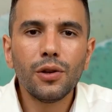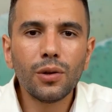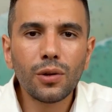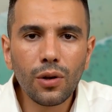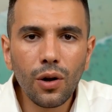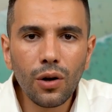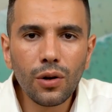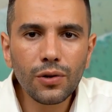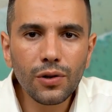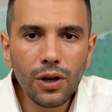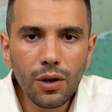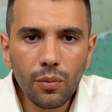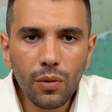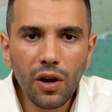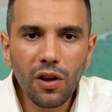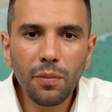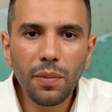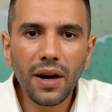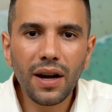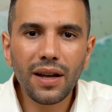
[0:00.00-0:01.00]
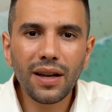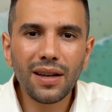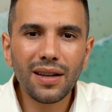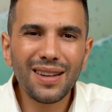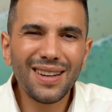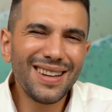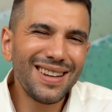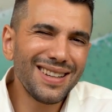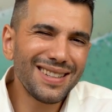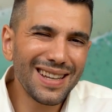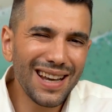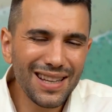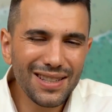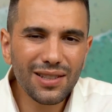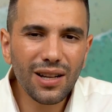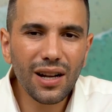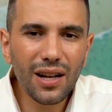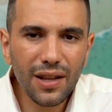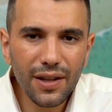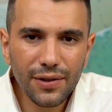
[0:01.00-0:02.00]
Your long-term wealth bucket is
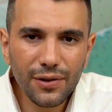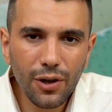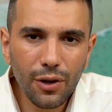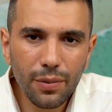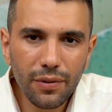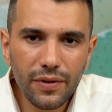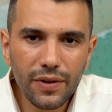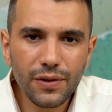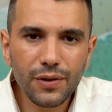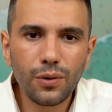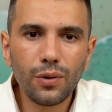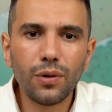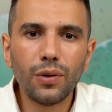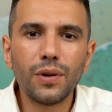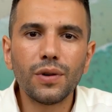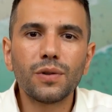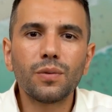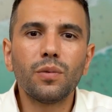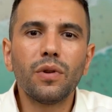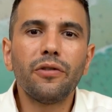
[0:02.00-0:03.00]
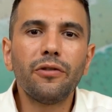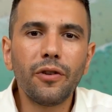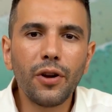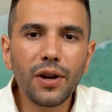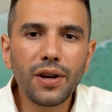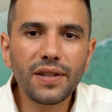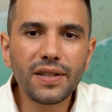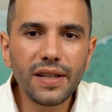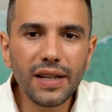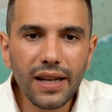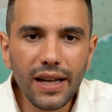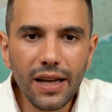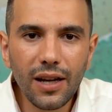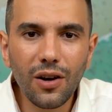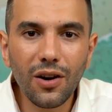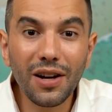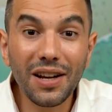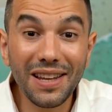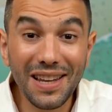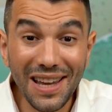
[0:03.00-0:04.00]
outside of the scope of this course. We're focusing here
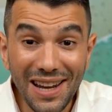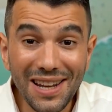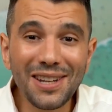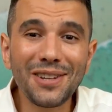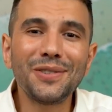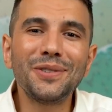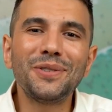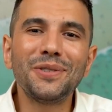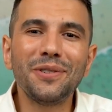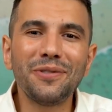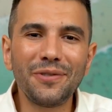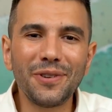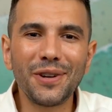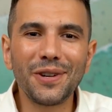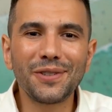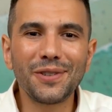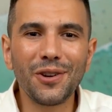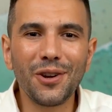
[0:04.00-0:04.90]
on getting you into your first